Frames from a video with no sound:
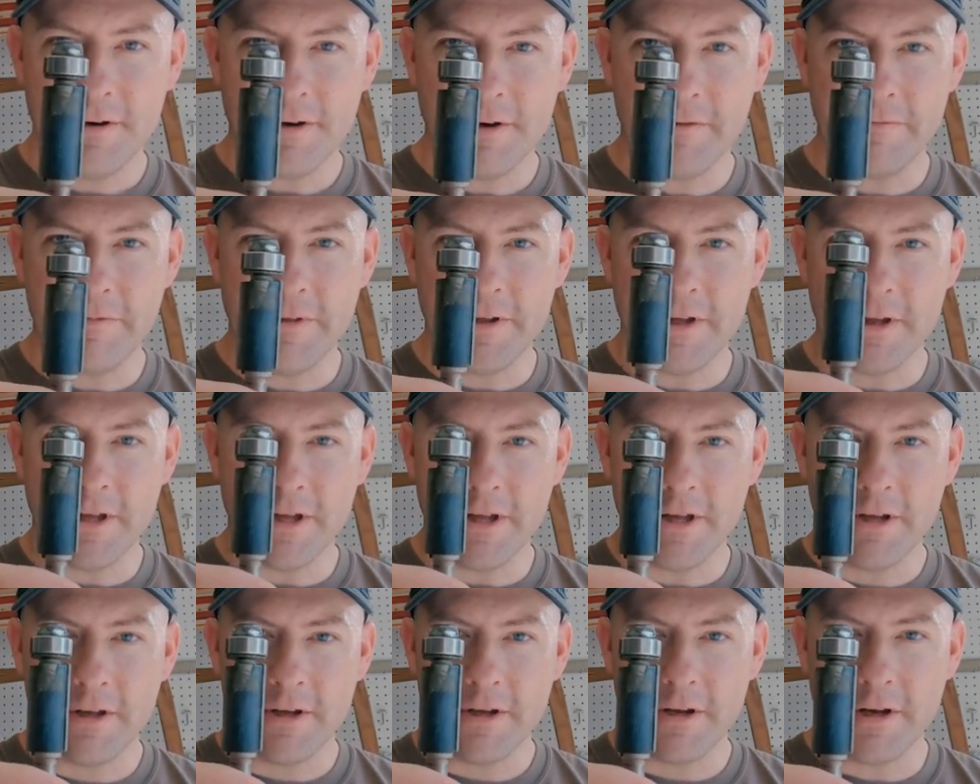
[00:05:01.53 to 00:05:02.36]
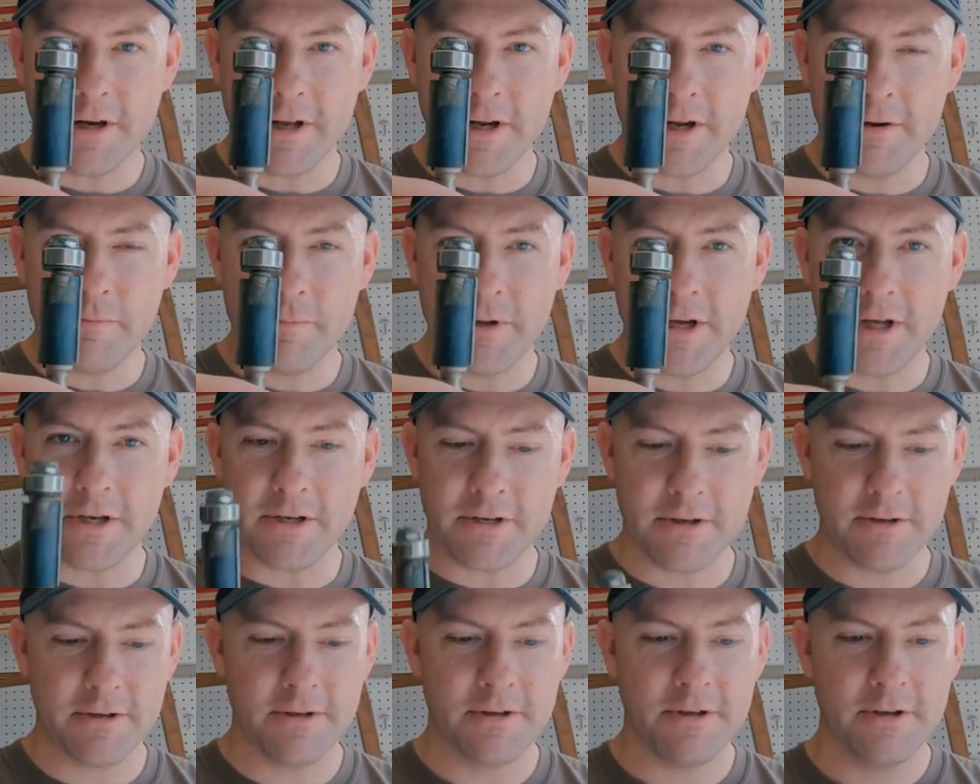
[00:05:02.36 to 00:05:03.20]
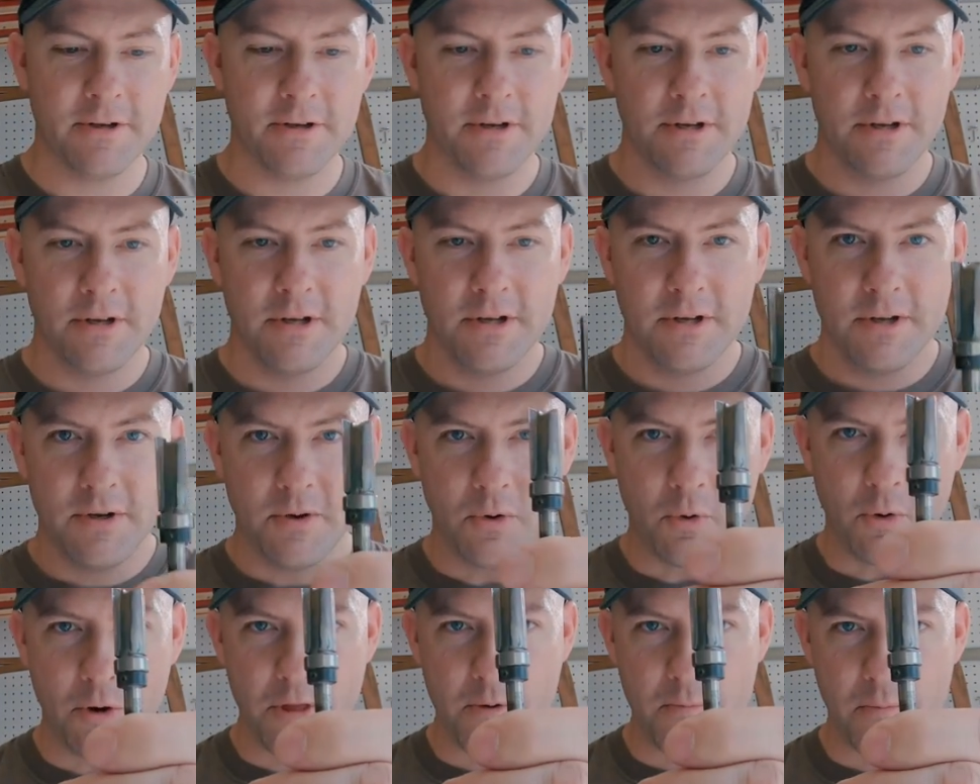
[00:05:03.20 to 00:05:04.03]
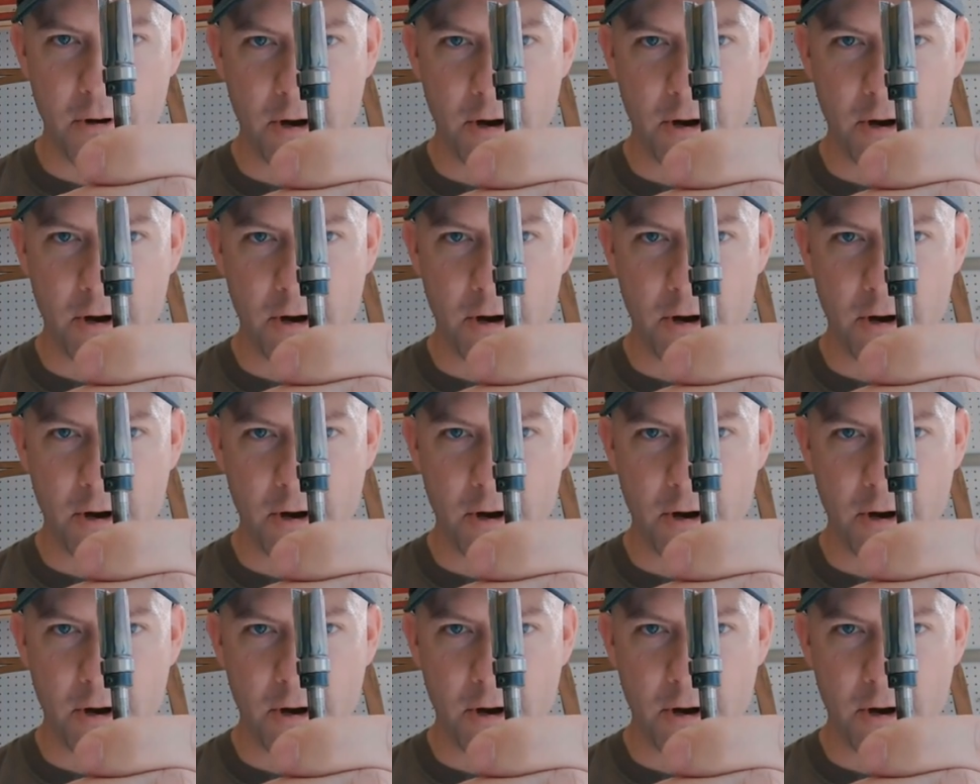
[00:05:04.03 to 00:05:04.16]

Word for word: of the cutting bit or the